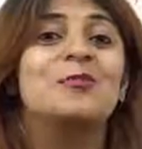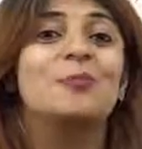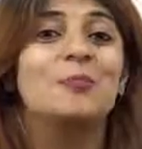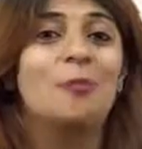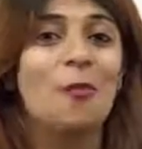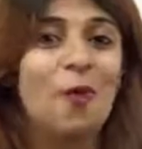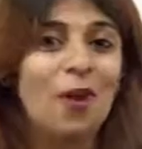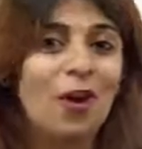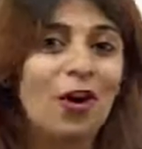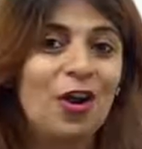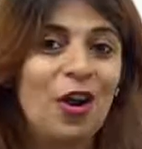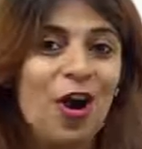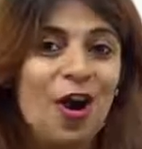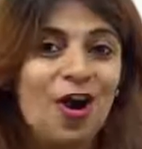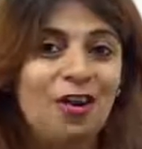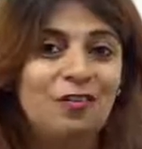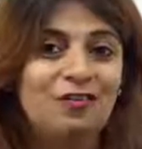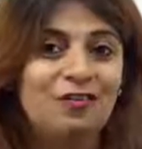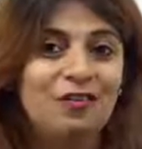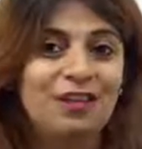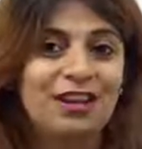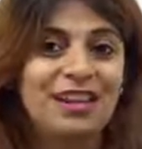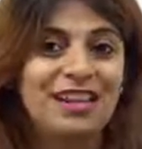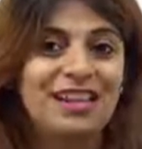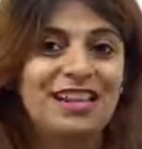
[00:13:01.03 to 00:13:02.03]
more
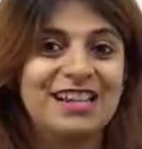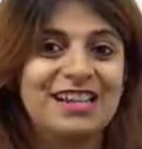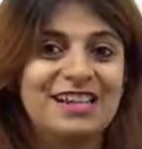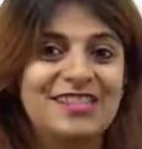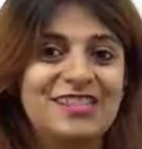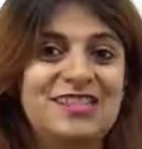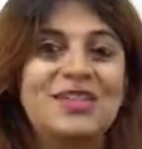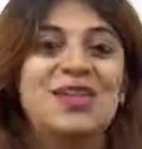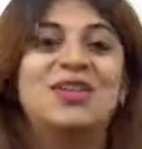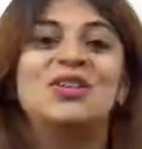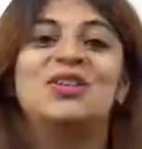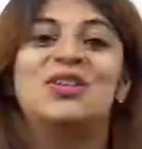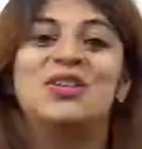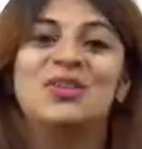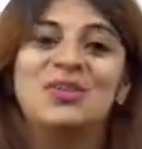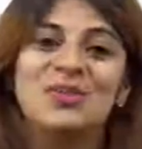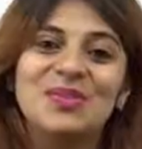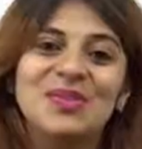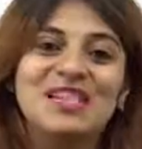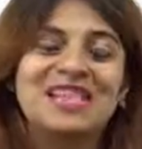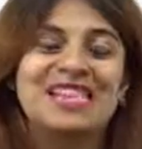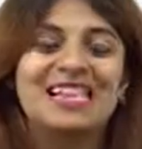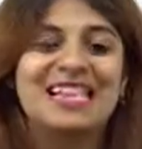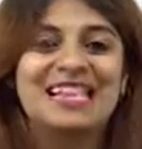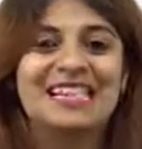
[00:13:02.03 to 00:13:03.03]
confident, so
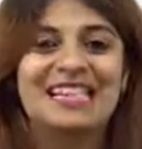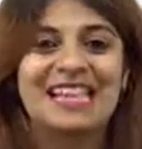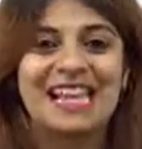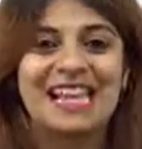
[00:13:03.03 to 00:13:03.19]
use these